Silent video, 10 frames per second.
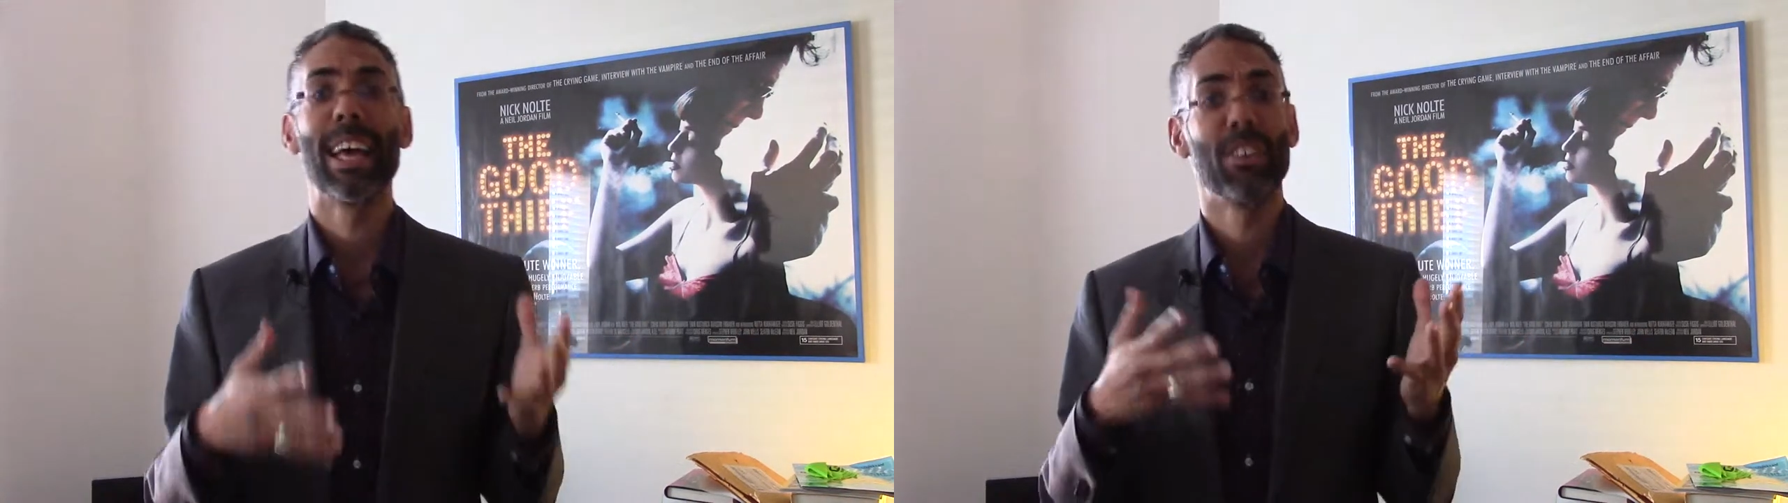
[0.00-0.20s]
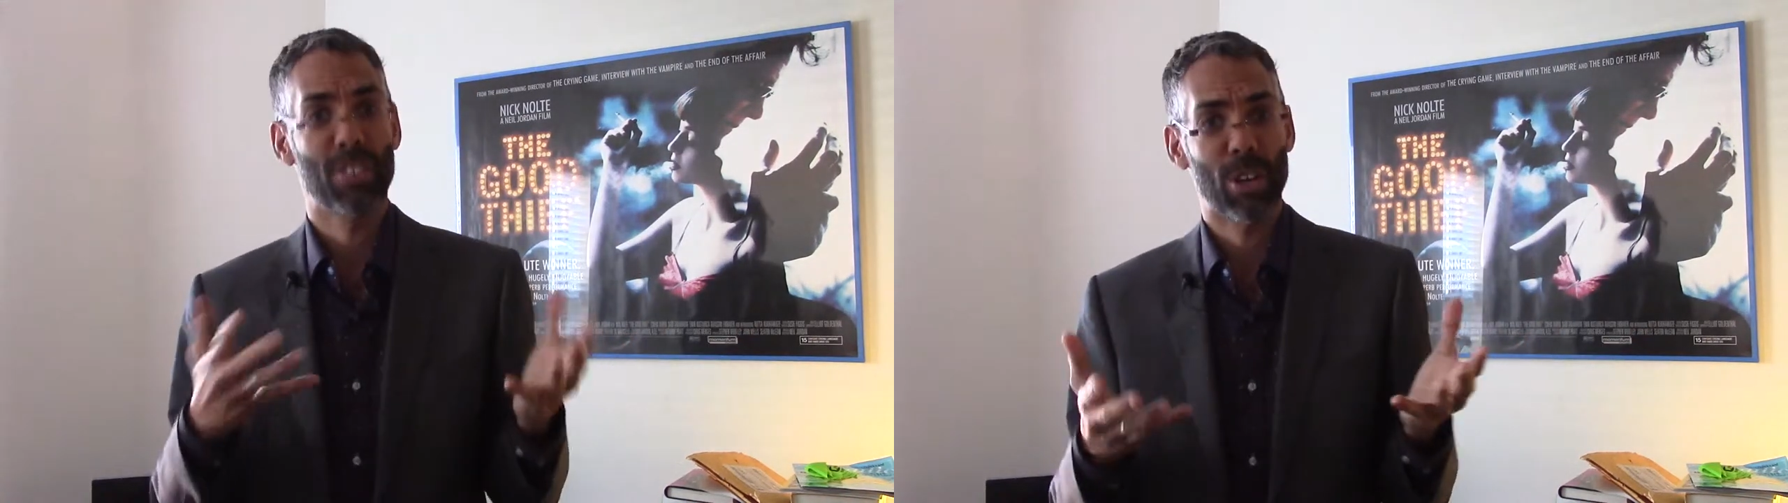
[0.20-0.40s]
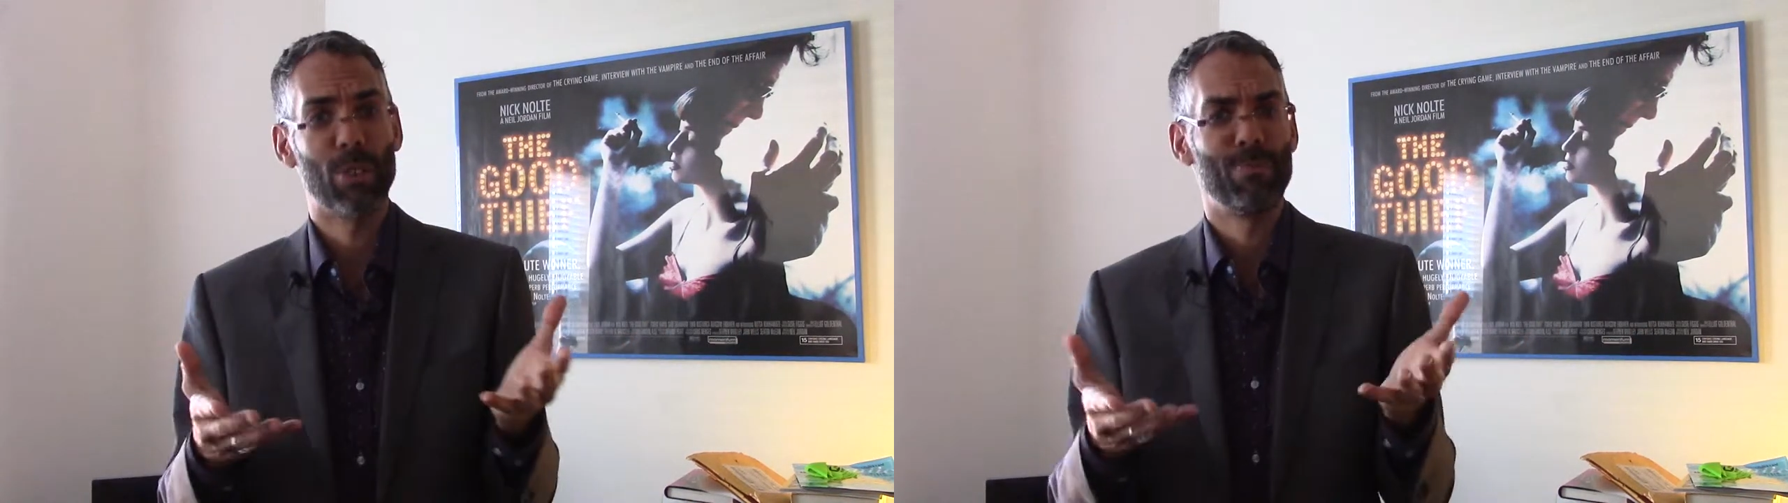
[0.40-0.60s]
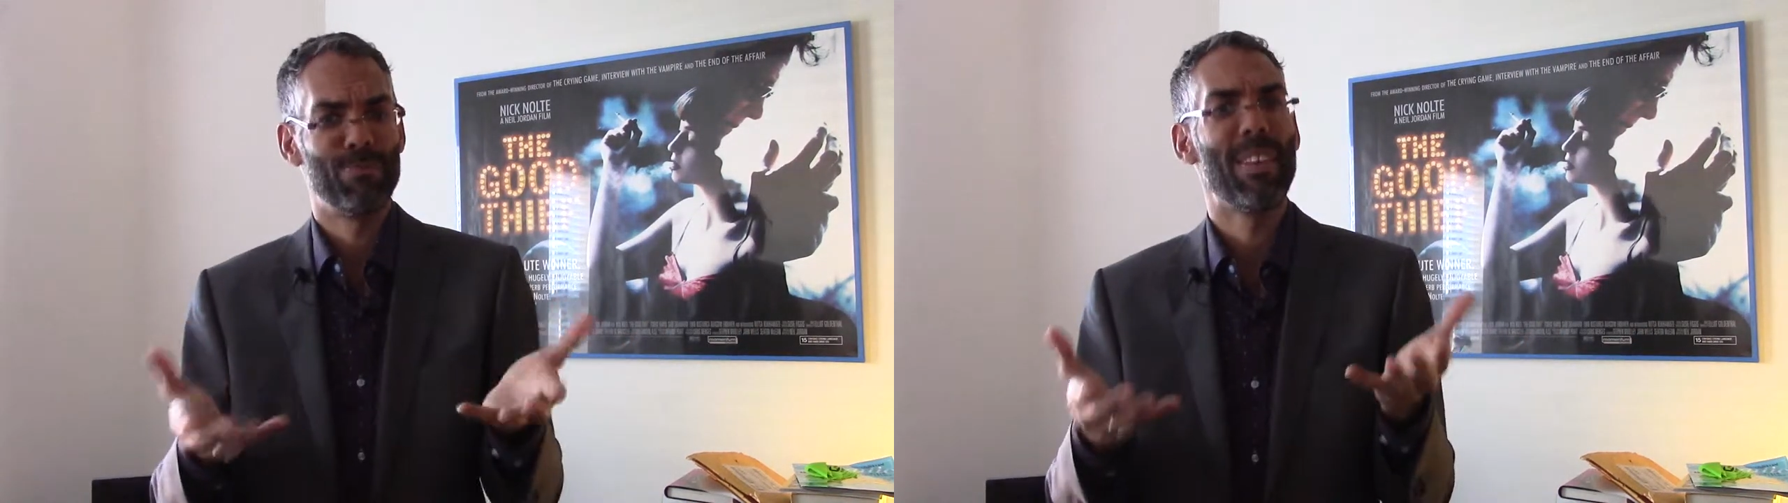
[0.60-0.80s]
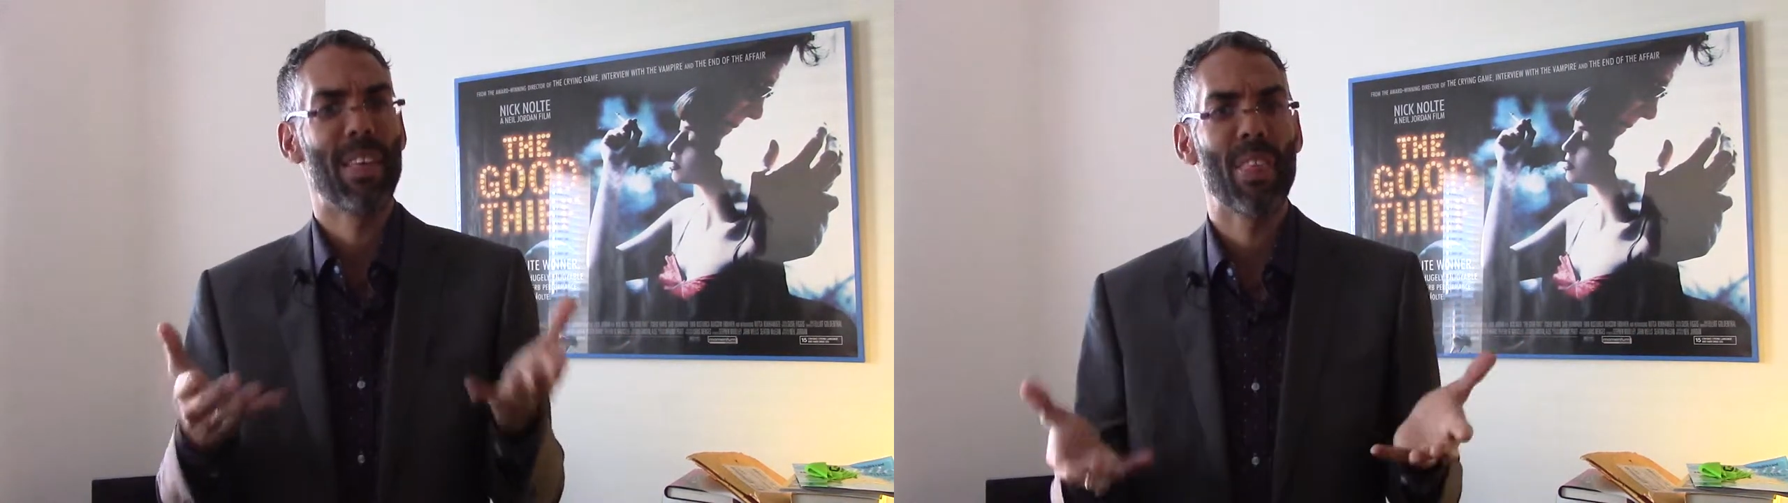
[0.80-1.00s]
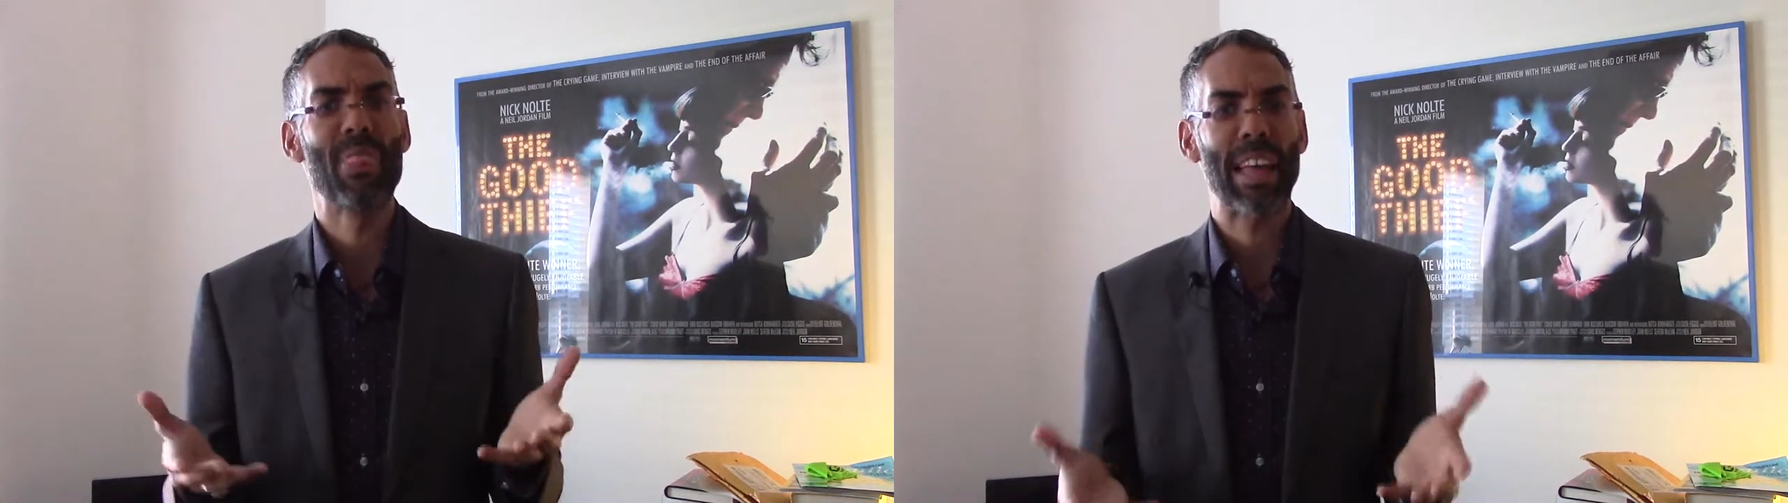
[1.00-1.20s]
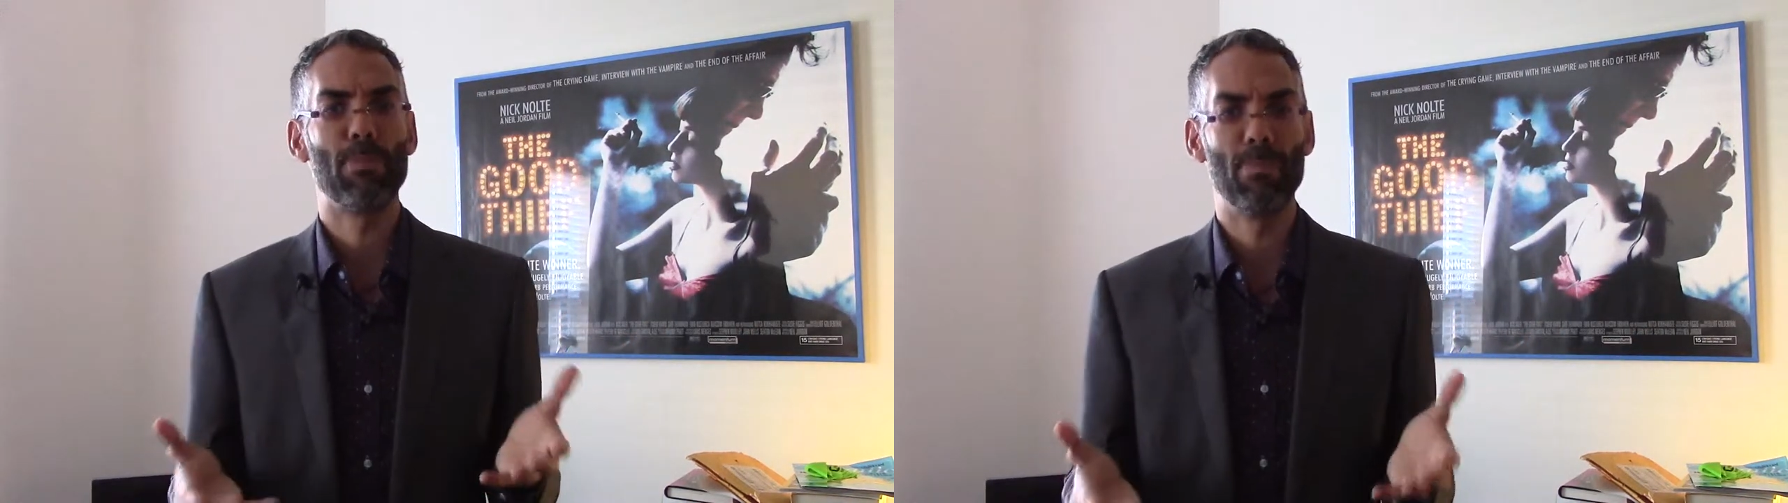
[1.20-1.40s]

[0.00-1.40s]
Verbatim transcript: So that's